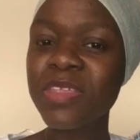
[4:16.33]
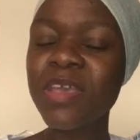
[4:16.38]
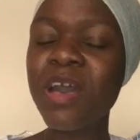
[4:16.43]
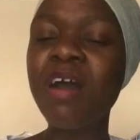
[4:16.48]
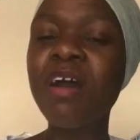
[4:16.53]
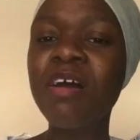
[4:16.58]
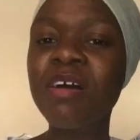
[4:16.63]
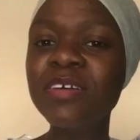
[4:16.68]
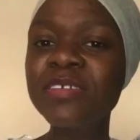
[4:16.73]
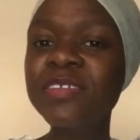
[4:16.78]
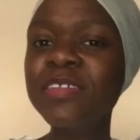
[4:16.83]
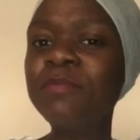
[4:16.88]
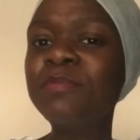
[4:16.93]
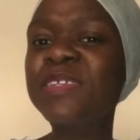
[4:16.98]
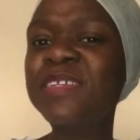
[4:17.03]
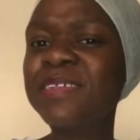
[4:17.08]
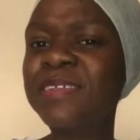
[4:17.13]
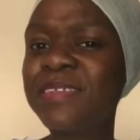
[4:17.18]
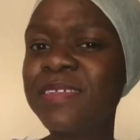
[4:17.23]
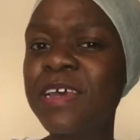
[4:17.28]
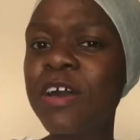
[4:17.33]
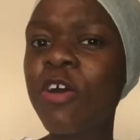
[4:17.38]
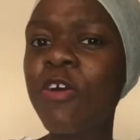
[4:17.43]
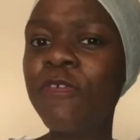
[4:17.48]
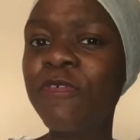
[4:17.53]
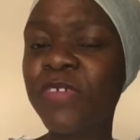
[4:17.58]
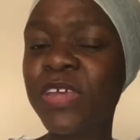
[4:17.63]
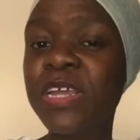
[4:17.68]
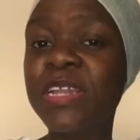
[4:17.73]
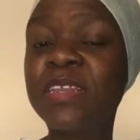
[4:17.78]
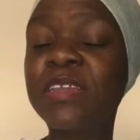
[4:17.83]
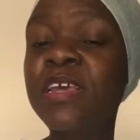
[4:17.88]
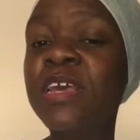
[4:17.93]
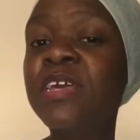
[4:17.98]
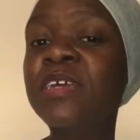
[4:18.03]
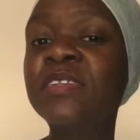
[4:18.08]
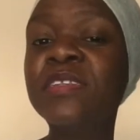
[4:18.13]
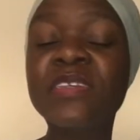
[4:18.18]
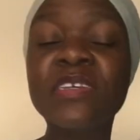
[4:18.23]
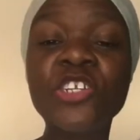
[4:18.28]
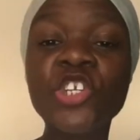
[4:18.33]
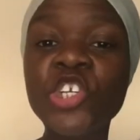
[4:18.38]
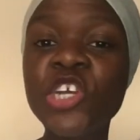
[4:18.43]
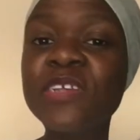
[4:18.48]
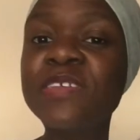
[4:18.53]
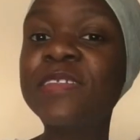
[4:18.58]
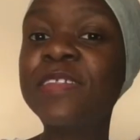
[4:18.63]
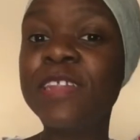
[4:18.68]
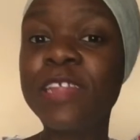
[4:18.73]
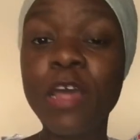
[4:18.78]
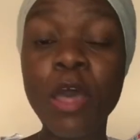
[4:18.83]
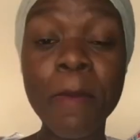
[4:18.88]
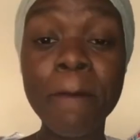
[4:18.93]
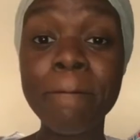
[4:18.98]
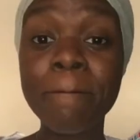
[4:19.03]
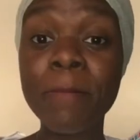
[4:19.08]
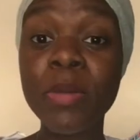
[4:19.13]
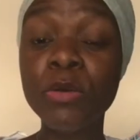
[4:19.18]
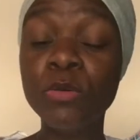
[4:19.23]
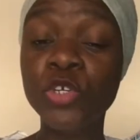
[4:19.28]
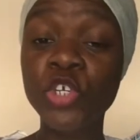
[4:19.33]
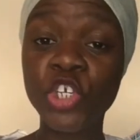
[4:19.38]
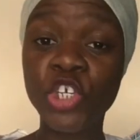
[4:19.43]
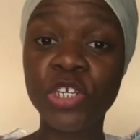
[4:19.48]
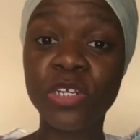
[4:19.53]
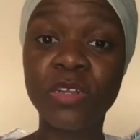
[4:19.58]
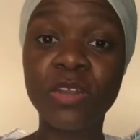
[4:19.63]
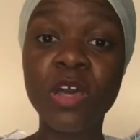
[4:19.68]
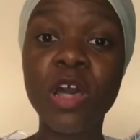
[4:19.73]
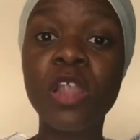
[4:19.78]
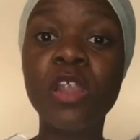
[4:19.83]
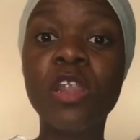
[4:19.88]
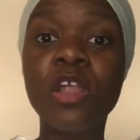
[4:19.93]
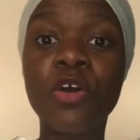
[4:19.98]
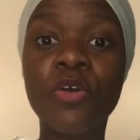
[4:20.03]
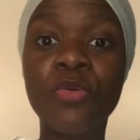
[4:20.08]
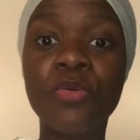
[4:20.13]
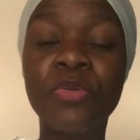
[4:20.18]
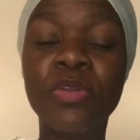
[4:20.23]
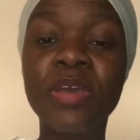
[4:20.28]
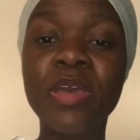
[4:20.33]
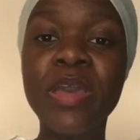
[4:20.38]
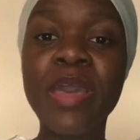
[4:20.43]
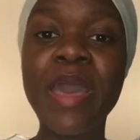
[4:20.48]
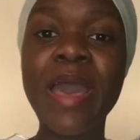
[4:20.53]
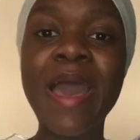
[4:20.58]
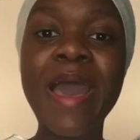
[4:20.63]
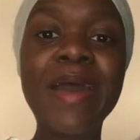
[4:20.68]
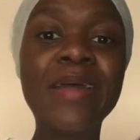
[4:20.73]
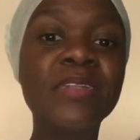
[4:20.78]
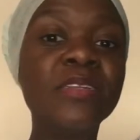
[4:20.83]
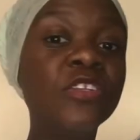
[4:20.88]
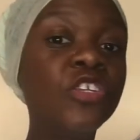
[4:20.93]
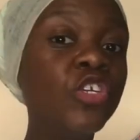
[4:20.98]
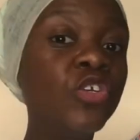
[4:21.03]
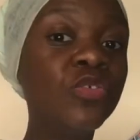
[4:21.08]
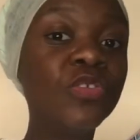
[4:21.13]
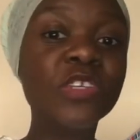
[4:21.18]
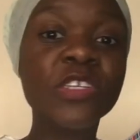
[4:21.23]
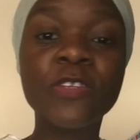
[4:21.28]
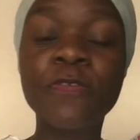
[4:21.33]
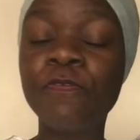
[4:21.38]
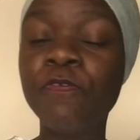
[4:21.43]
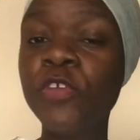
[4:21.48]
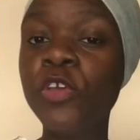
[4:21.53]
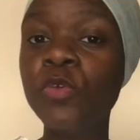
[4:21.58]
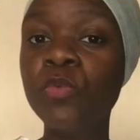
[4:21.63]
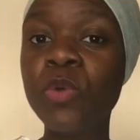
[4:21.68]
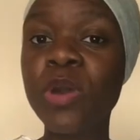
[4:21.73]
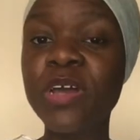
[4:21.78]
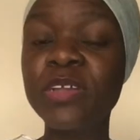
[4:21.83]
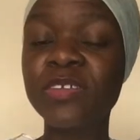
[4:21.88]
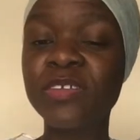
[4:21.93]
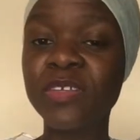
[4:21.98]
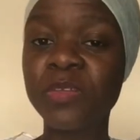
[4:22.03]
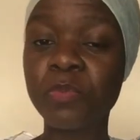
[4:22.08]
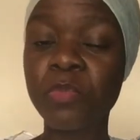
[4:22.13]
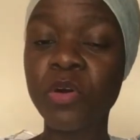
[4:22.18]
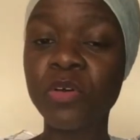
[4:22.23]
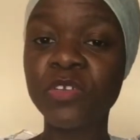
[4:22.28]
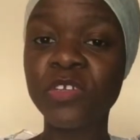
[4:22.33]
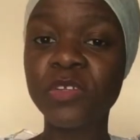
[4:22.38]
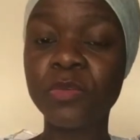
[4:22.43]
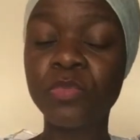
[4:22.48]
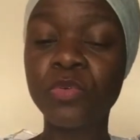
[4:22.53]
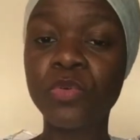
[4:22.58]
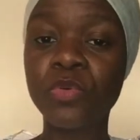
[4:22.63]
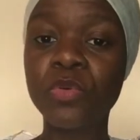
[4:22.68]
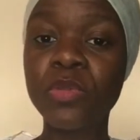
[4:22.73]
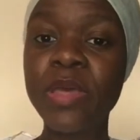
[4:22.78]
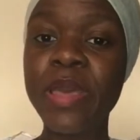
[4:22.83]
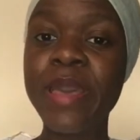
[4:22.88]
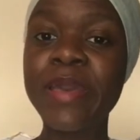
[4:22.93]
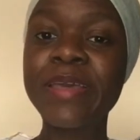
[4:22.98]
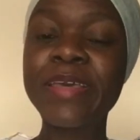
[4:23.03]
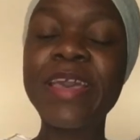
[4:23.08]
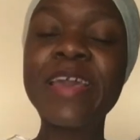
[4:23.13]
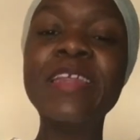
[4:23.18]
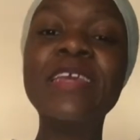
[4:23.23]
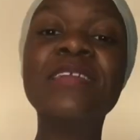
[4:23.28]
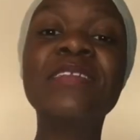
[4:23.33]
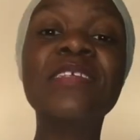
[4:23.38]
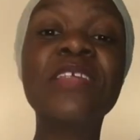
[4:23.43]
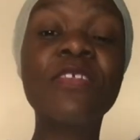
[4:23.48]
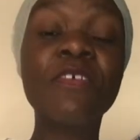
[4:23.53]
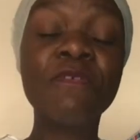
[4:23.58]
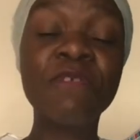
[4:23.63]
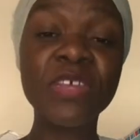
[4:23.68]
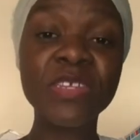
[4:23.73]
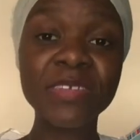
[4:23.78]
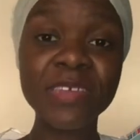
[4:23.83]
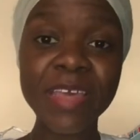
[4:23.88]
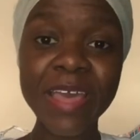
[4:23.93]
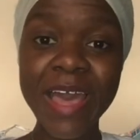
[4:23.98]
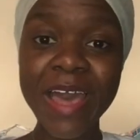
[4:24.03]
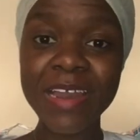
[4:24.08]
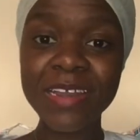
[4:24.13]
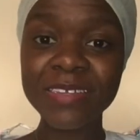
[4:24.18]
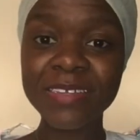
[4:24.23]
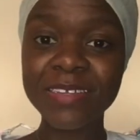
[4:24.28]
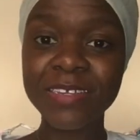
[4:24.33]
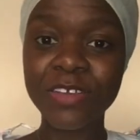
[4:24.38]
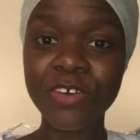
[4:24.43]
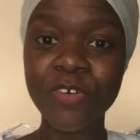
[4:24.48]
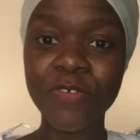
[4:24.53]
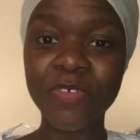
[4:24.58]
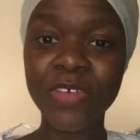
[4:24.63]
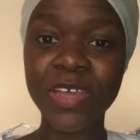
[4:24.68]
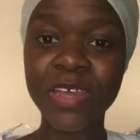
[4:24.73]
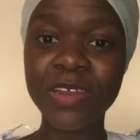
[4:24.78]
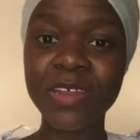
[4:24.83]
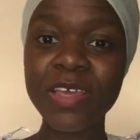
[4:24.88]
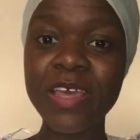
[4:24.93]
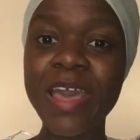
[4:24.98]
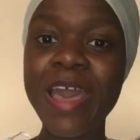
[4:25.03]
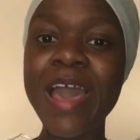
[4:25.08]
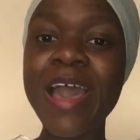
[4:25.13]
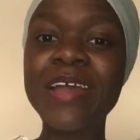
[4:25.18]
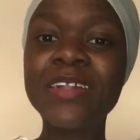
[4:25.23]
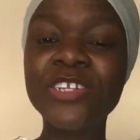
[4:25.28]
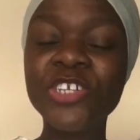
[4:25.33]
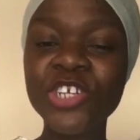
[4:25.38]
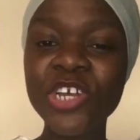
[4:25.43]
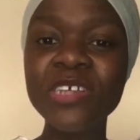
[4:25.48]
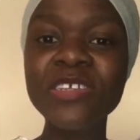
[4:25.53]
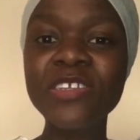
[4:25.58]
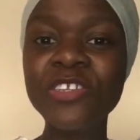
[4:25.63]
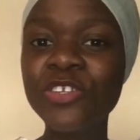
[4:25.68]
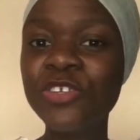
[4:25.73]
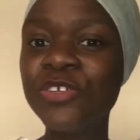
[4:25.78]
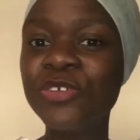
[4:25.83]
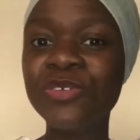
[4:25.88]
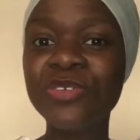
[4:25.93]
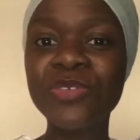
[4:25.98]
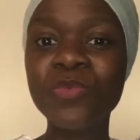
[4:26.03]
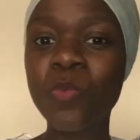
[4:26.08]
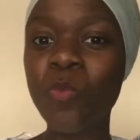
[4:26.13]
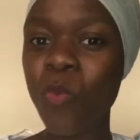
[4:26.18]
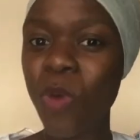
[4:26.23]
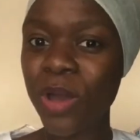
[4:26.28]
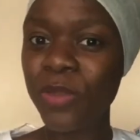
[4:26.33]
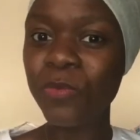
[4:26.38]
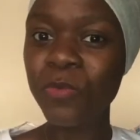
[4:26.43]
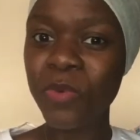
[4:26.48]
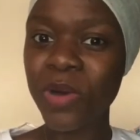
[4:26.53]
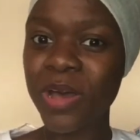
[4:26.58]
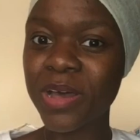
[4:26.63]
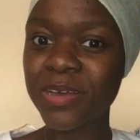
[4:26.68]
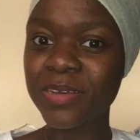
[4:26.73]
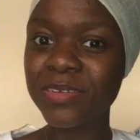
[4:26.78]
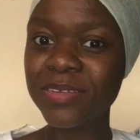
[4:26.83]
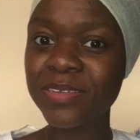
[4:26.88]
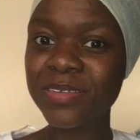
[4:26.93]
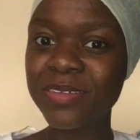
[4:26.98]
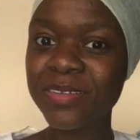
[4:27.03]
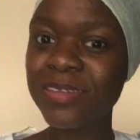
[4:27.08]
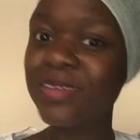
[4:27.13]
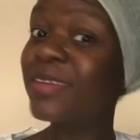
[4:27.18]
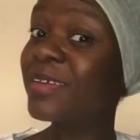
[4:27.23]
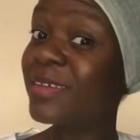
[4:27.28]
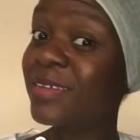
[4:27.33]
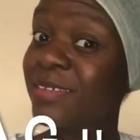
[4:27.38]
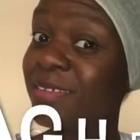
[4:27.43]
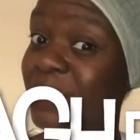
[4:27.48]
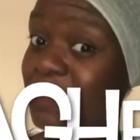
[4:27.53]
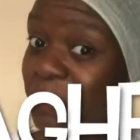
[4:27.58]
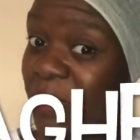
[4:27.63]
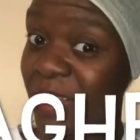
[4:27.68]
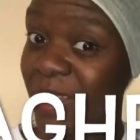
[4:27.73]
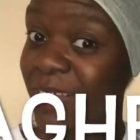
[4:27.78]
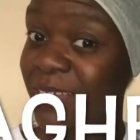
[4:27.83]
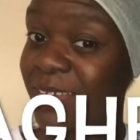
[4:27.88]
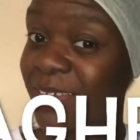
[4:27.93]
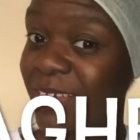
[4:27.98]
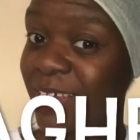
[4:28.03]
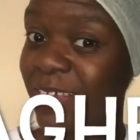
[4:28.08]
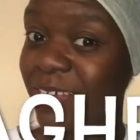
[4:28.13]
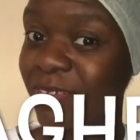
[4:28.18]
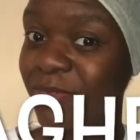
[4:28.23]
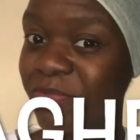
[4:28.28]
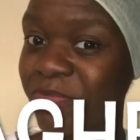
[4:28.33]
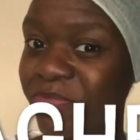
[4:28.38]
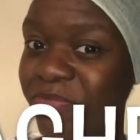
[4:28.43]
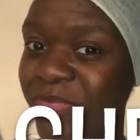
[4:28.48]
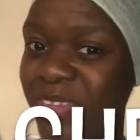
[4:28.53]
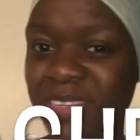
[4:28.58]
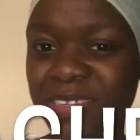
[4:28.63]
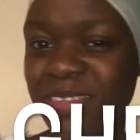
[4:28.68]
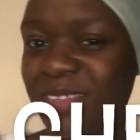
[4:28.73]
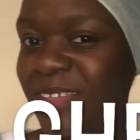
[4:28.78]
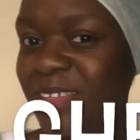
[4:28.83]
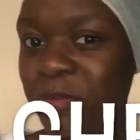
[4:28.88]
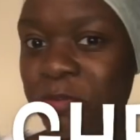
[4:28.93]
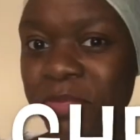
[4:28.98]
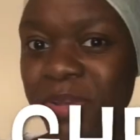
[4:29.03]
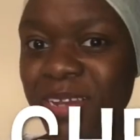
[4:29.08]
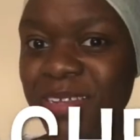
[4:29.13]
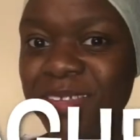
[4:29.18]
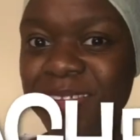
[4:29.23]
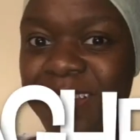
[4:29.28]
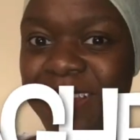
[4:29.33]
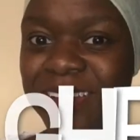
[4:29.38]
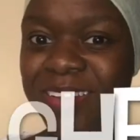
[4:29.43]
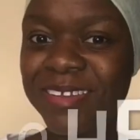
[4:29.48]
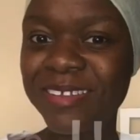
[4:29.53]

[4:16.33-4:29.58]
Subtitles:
Ask them to delve in to just the emotion alone and use as few words as possible. Get into the physicality of it and just use one word: spaghetti. It's as simple as that.